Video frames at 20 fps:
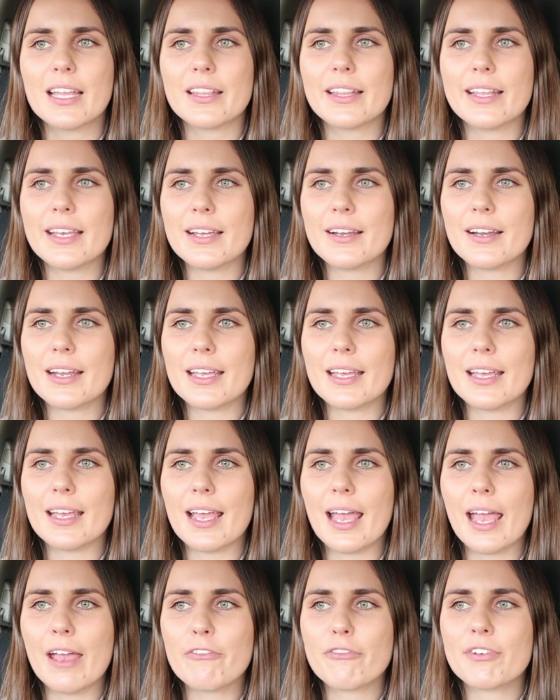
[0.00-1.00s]
There,
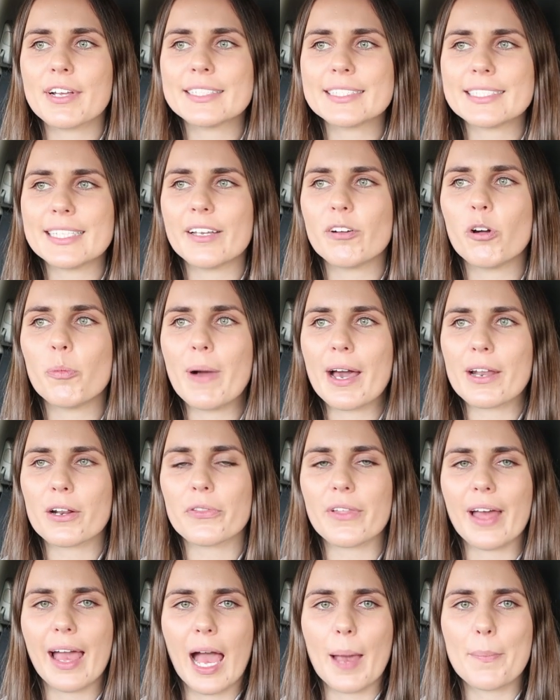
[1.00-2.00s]
every single
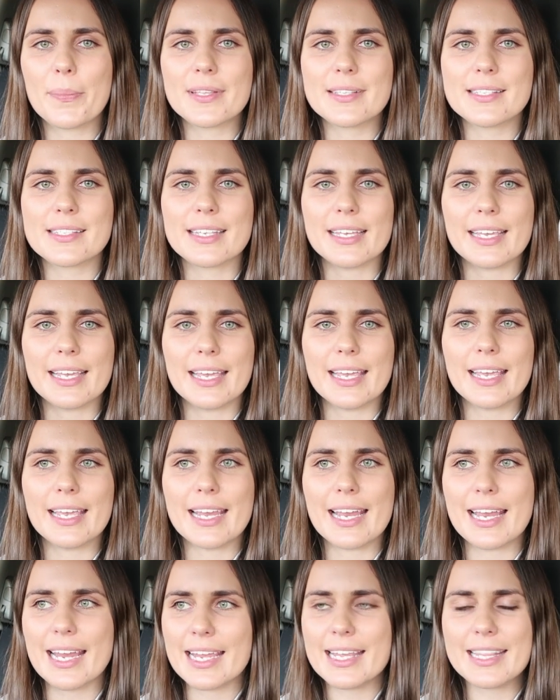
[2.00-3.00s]
battle that happens
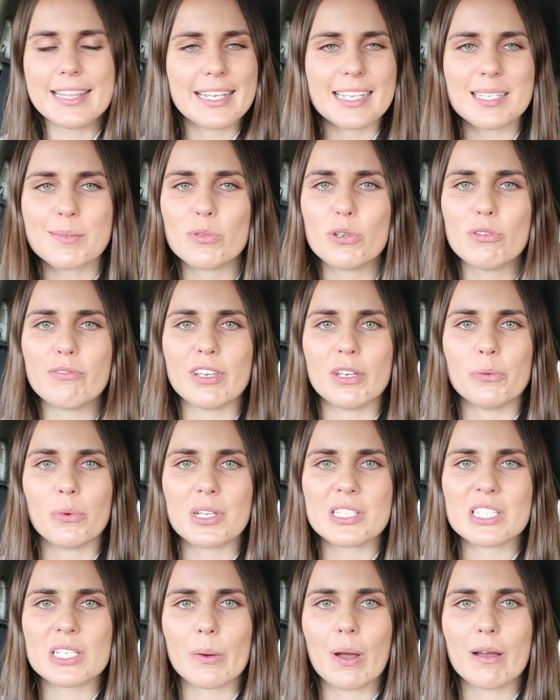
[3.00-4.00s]
in this movie
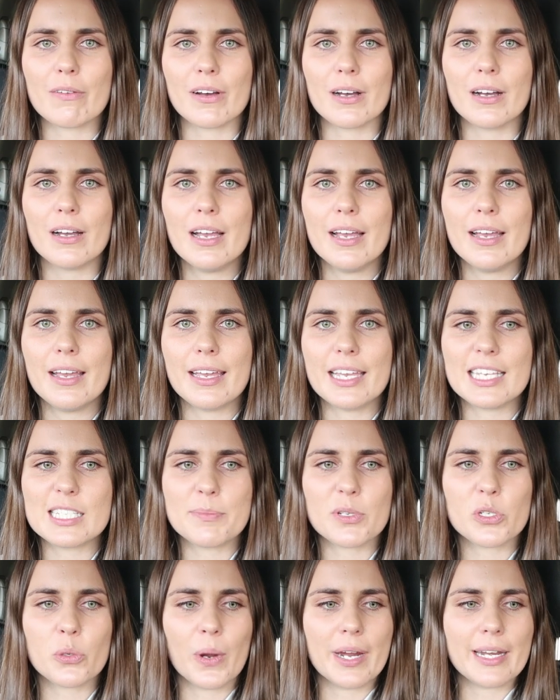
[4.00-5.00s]
whatsoever is
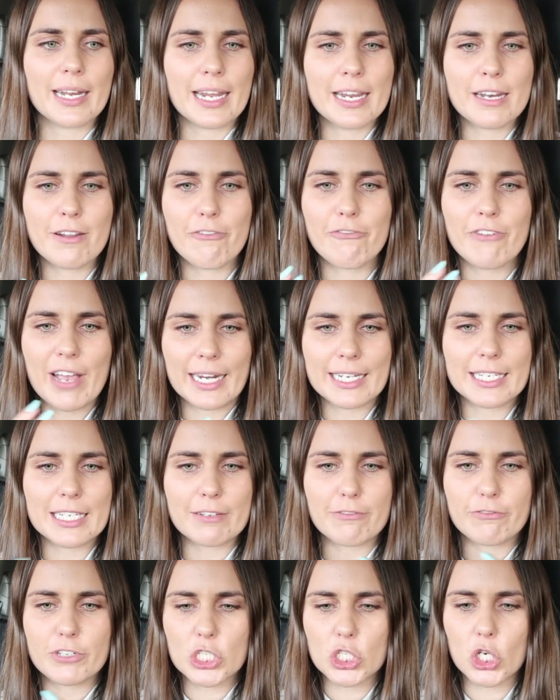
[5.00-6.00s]
between
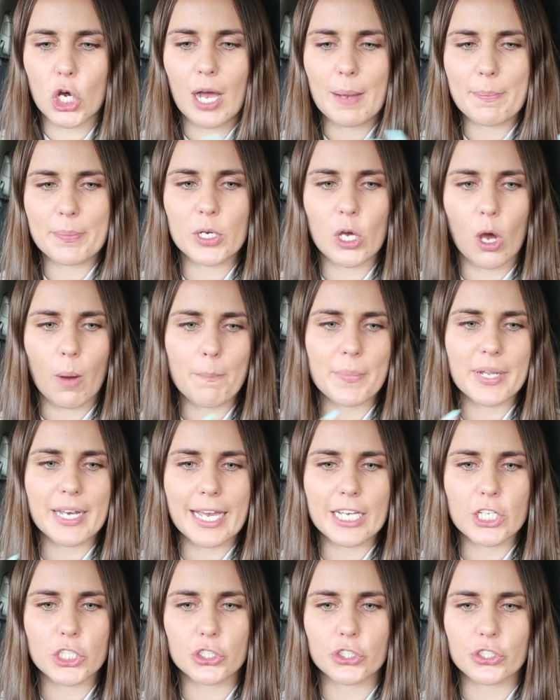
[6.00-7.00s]
ineffective type
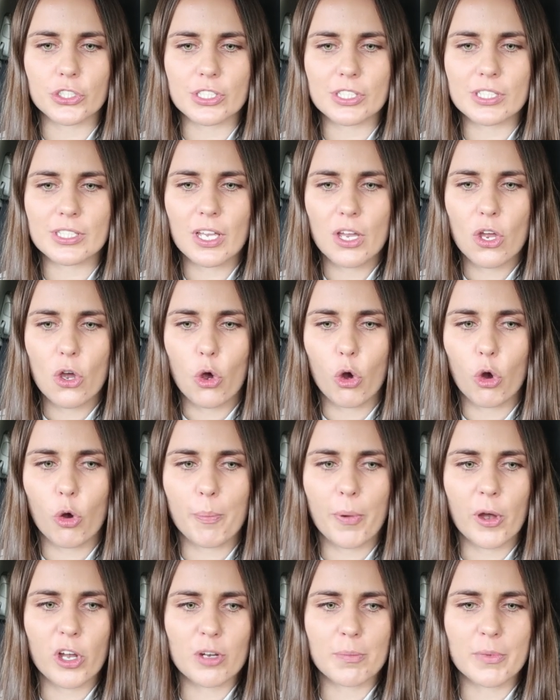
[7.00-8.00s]
combinations
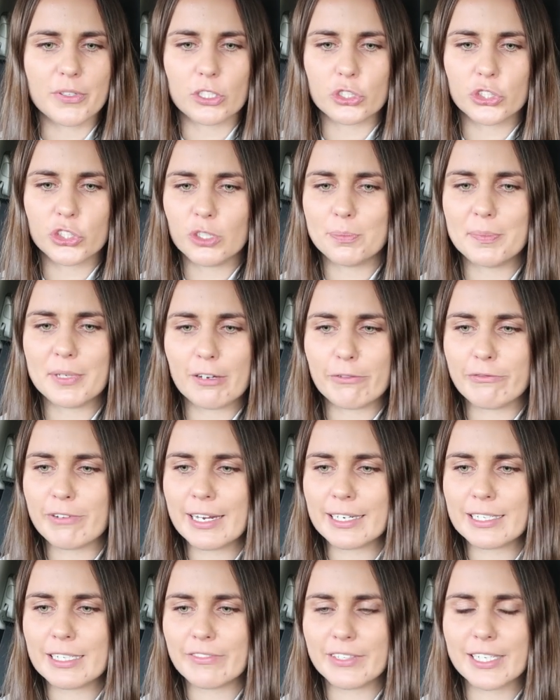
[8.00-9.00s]
or Pokemon that should be
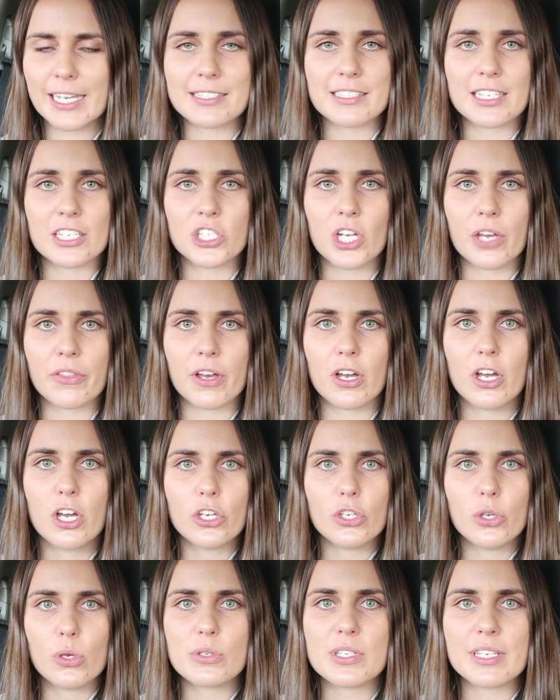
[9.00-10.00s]
effective against each other
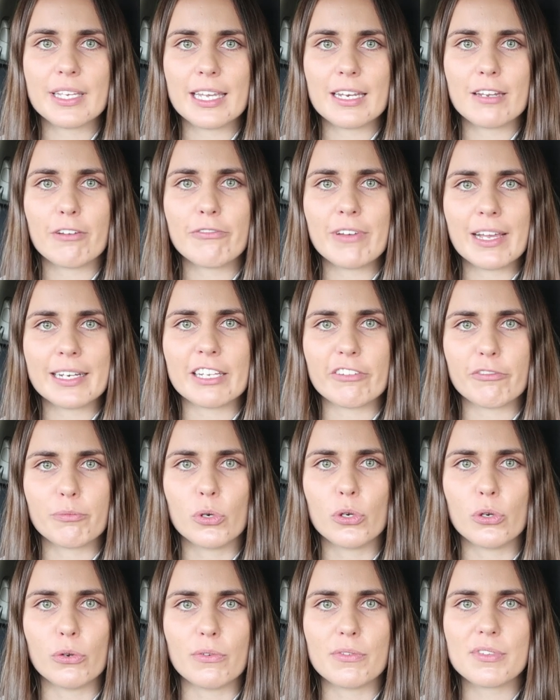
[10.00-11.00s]
using ineffective
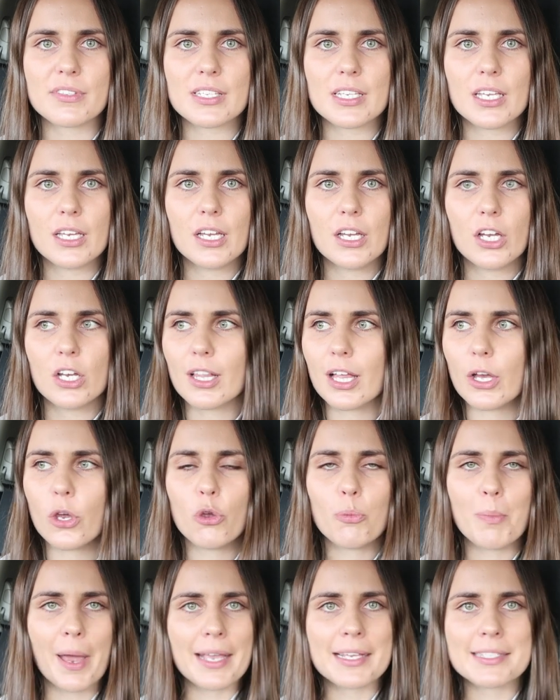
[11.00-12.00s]
moves. Like,
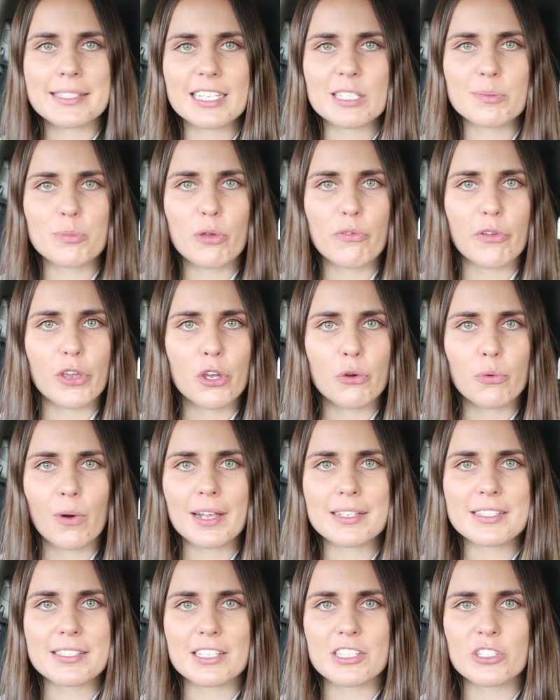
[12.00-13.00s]
who makes this movie? Who
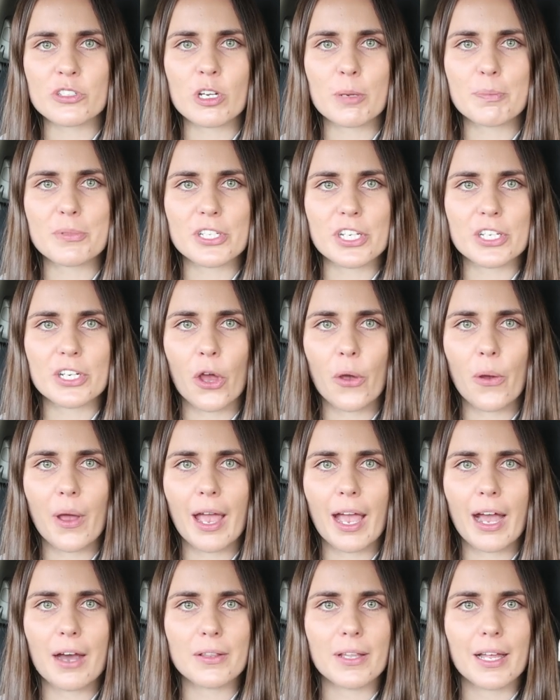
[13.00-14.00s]
writes the script? Do you know
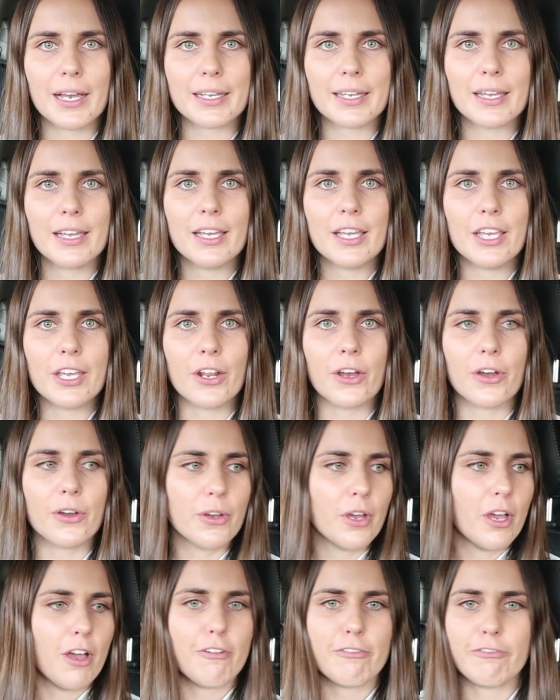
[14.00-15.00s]
how, like, you
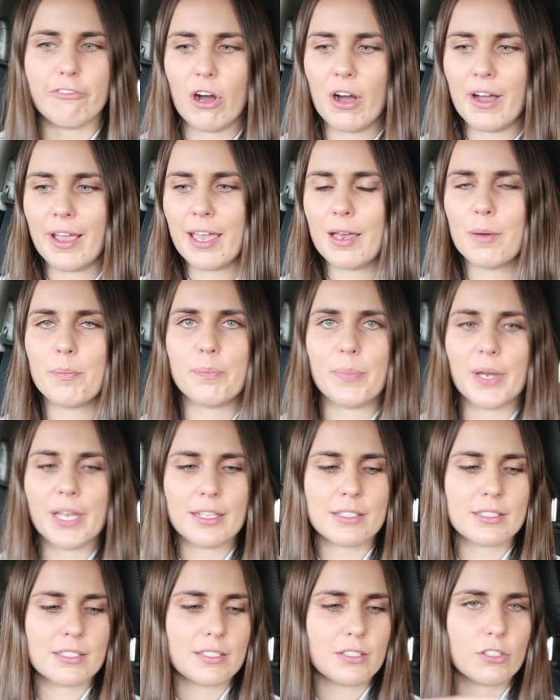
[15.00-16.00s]
know, fire
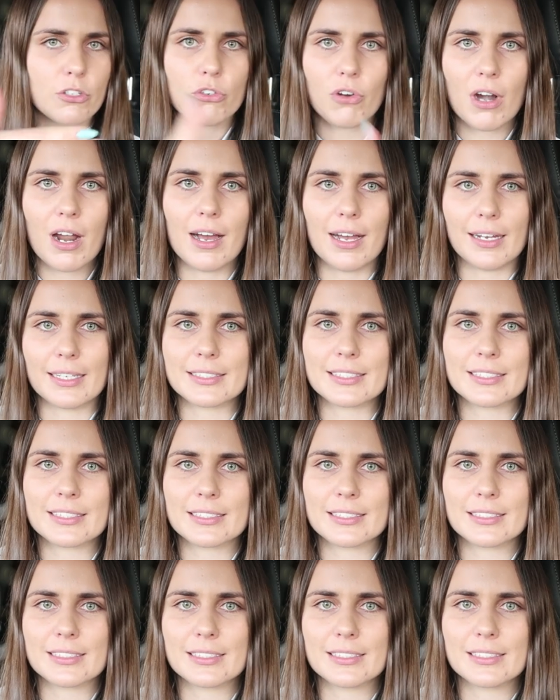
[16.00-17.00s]
beats
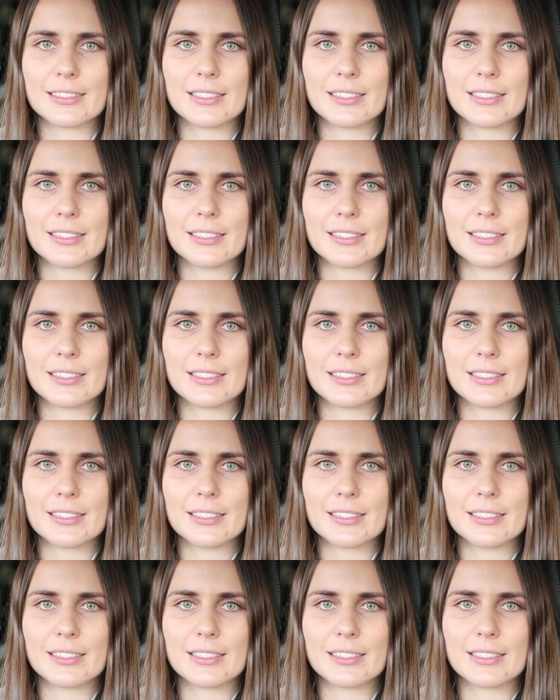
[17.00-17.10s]
grass?